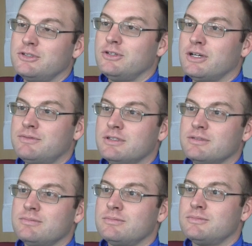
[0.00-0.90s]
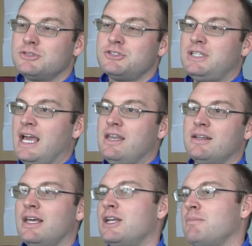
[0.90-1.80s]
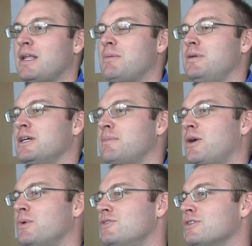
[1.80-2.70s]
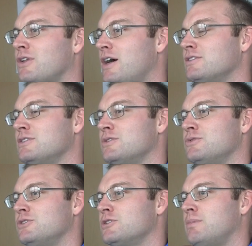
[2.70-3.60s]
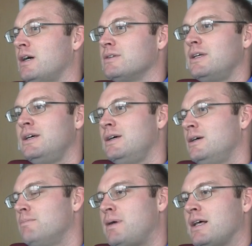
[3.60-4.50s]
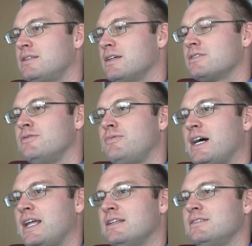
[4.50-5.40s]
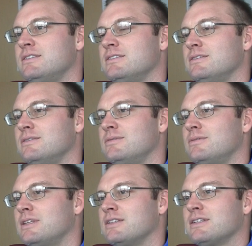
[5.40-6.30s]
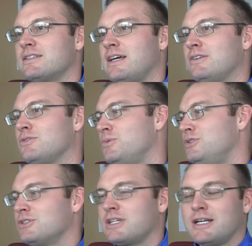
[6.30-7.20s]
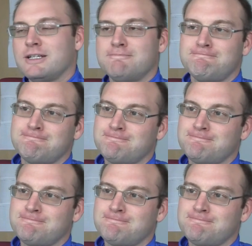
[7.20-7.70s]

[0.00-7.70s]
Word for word: good enough to sustain, and it ended up not being about wins and losses. It was just about politics and finances and things like that. So we just kind of,